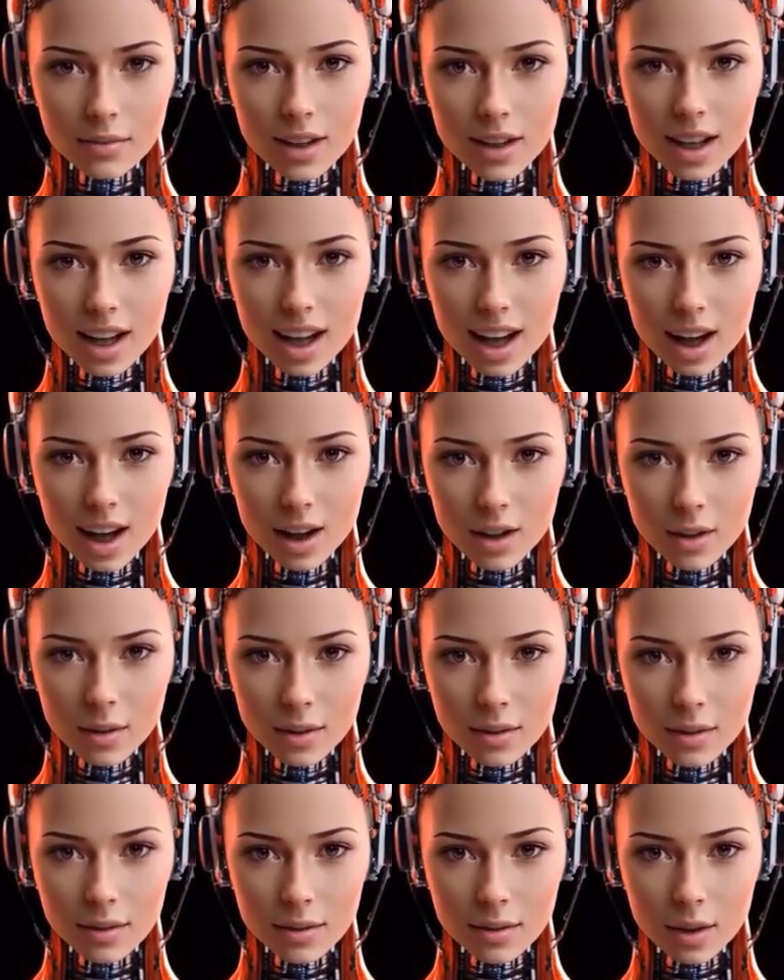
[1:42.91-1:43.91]
From life
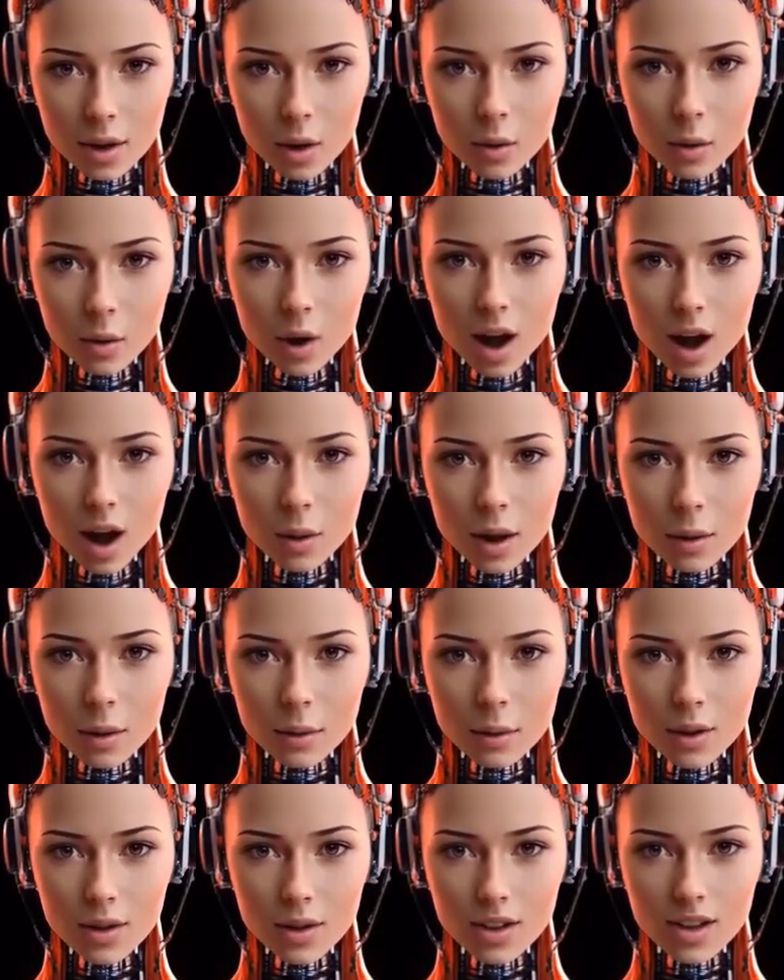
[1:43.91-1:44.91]
support systems to
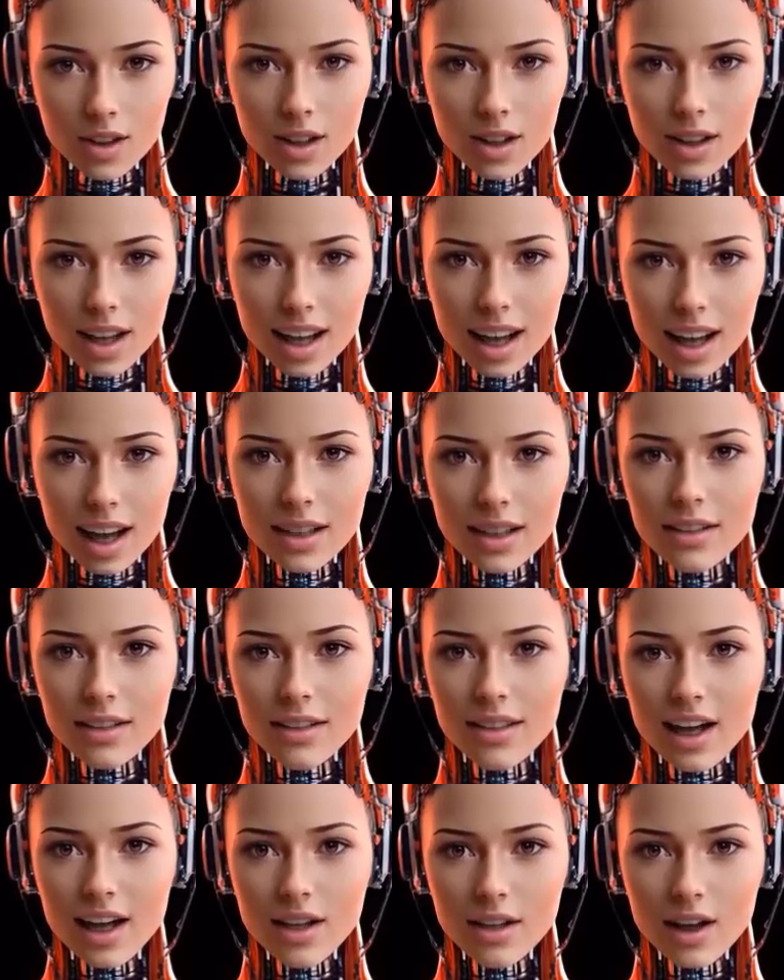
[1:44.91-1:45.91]
navigation,
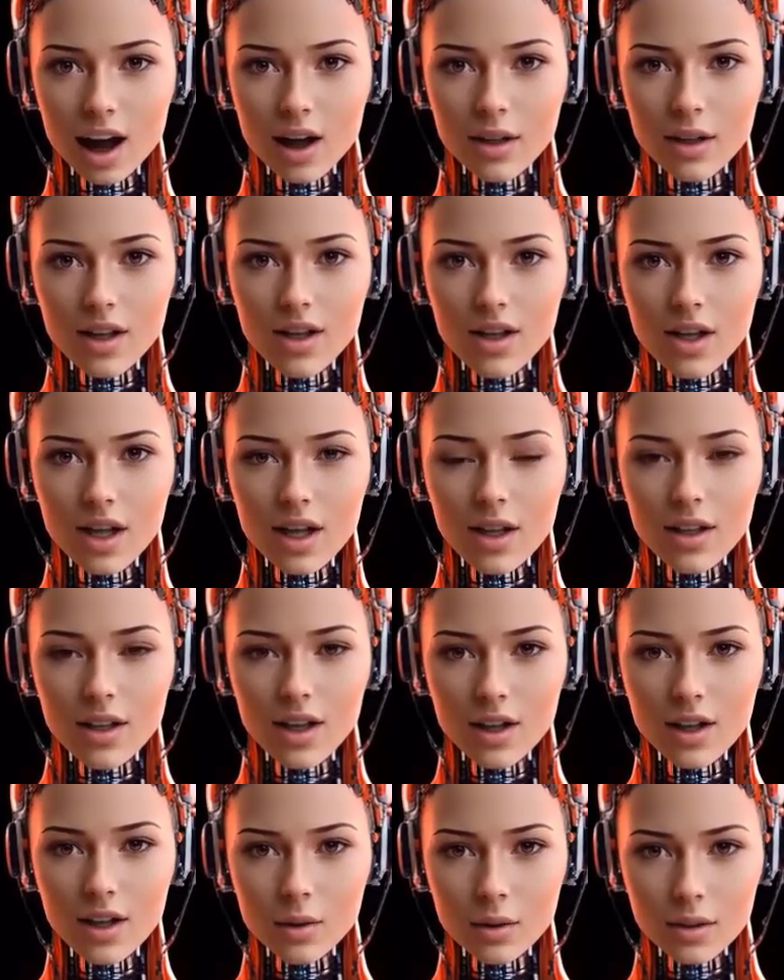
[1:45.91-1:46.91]
any malfunction in the
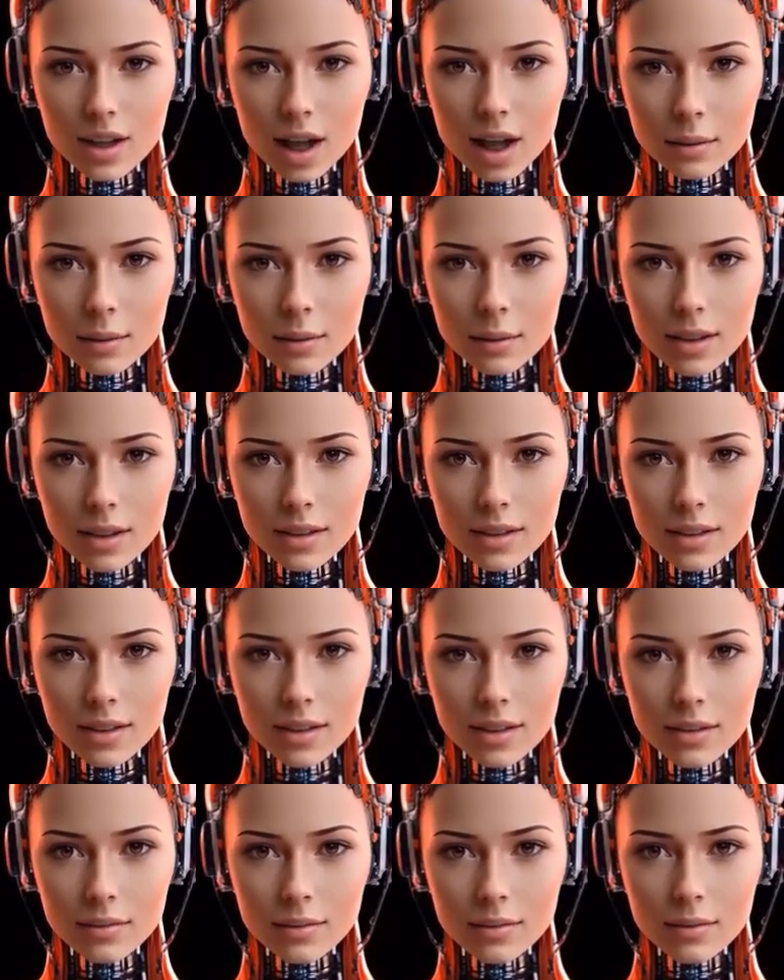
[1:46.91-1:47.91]
harsh conditions of
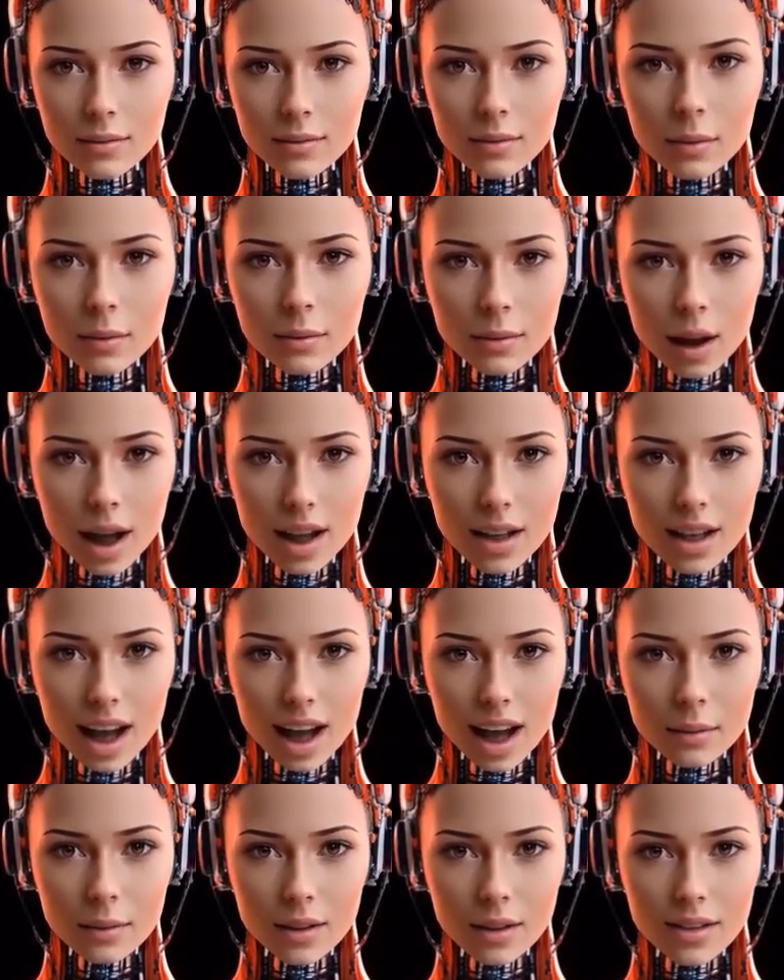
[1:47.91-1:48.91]
space could be
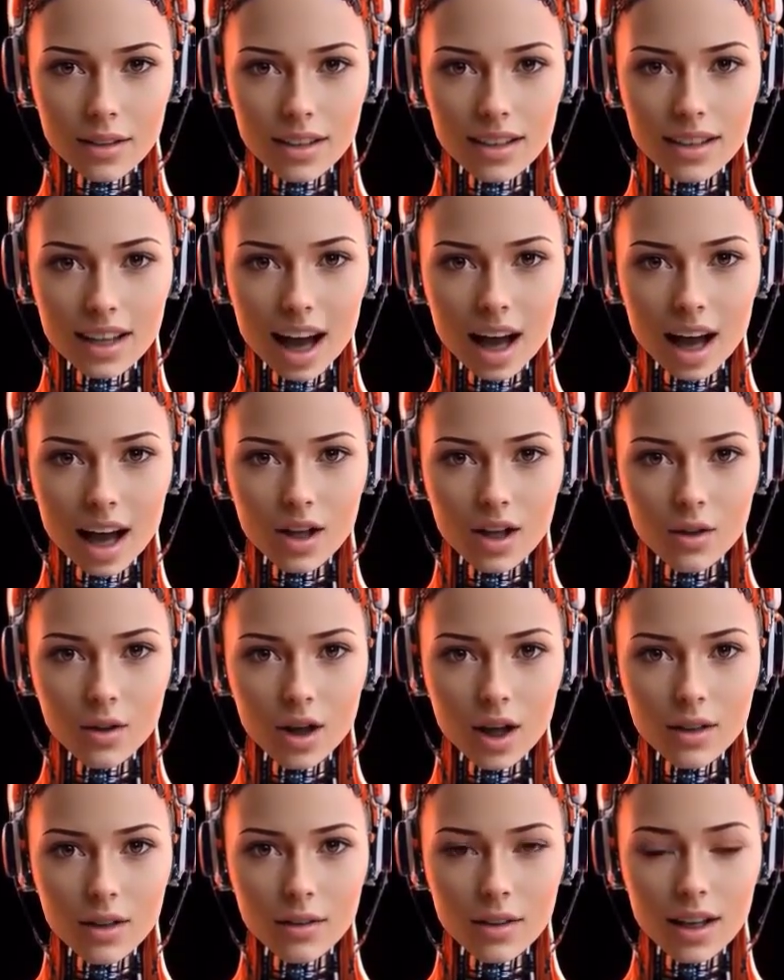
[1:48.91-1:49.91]
catastrophic.
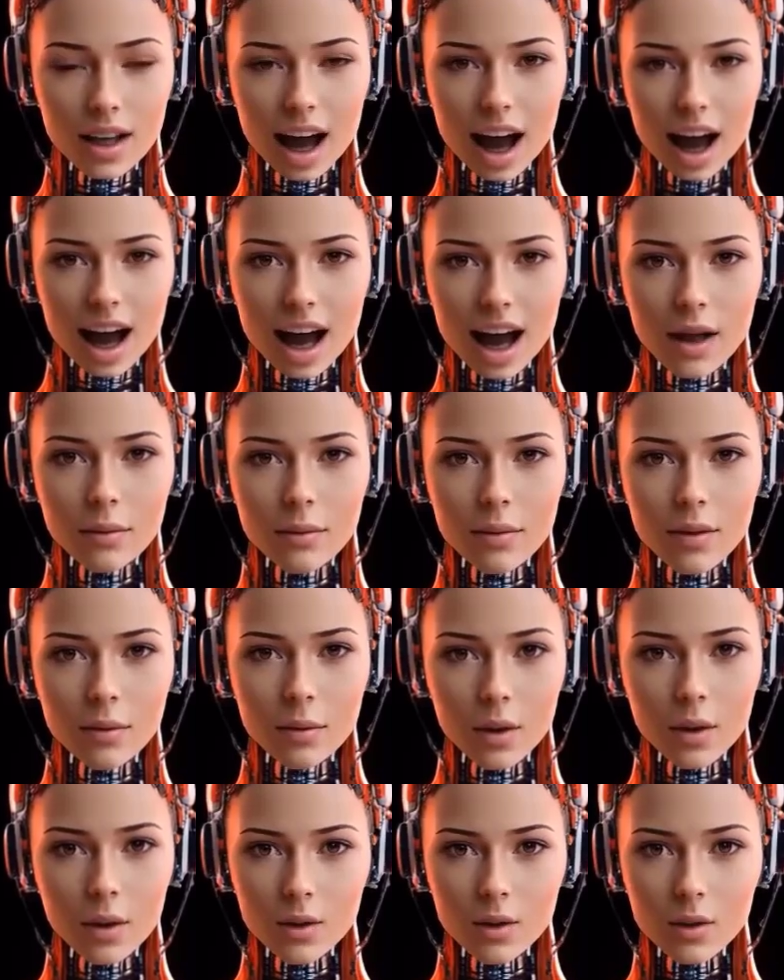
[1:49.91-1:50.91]
Forgetting to
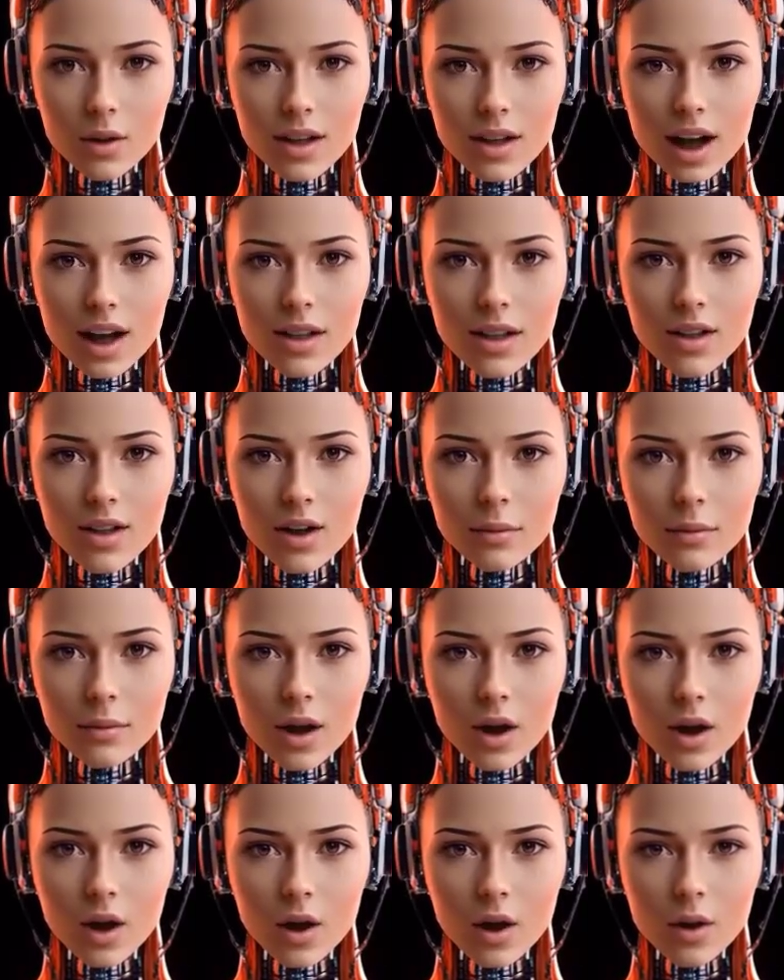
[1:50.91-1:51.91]
check the air
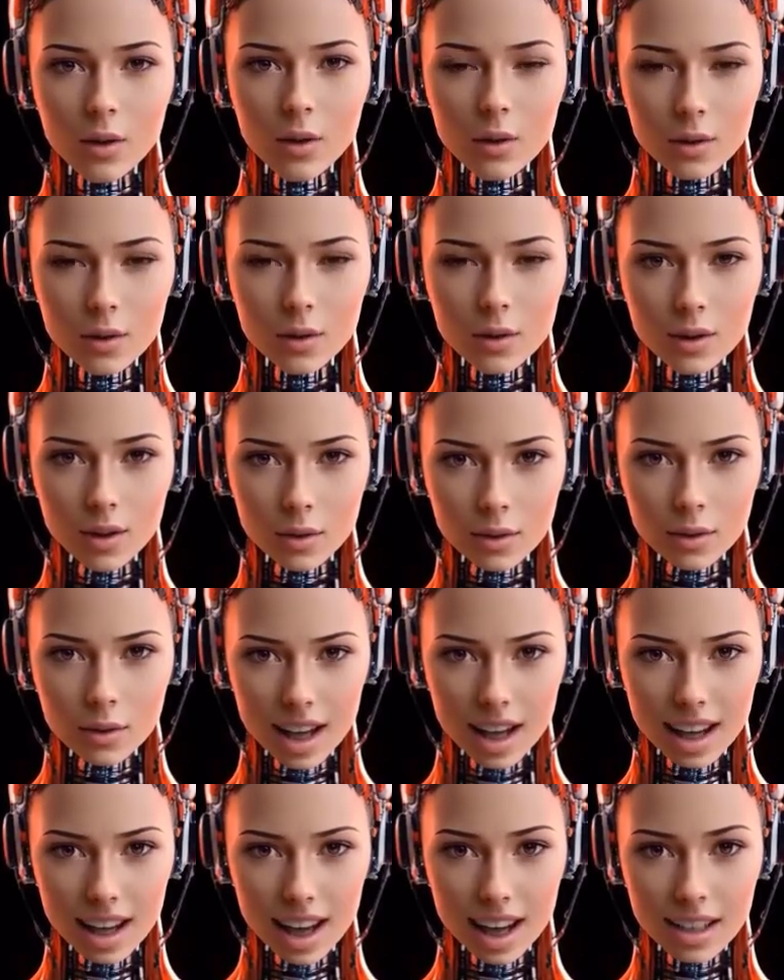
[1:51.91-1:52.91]
conditioning in the middle
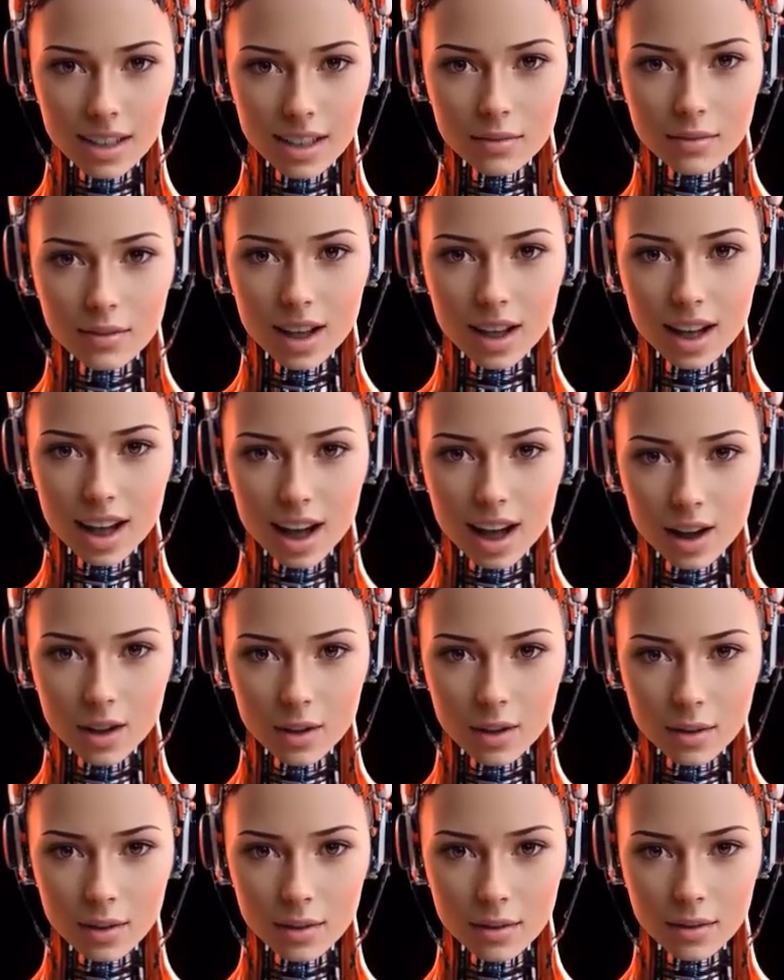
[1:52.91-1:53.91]
of a Martian
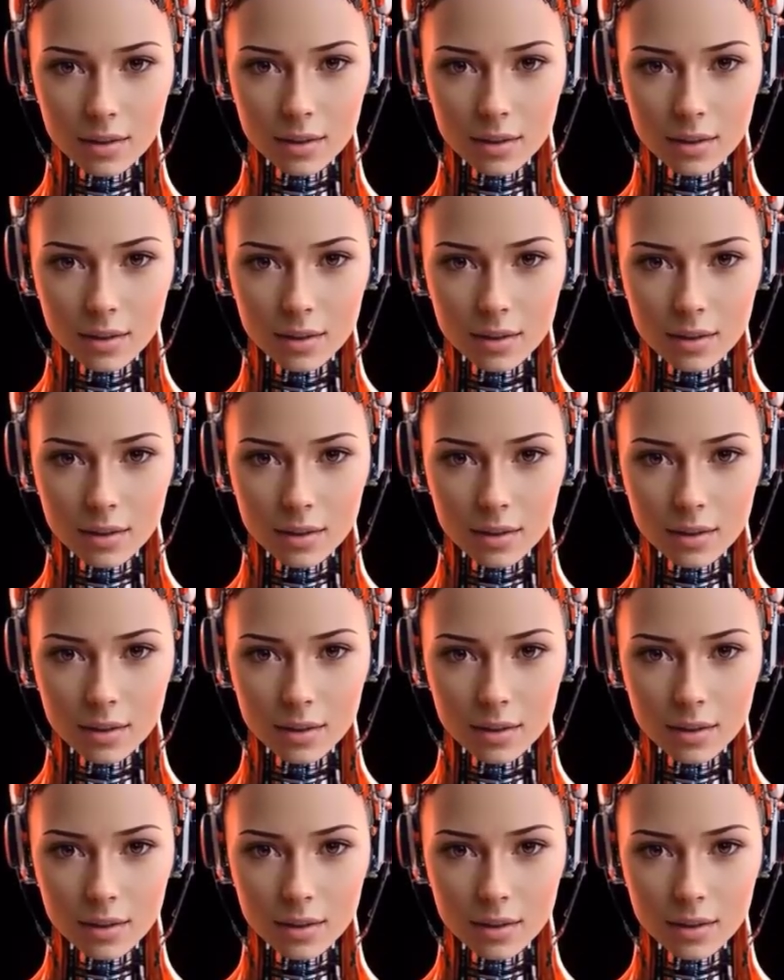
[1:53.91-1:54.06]
summer?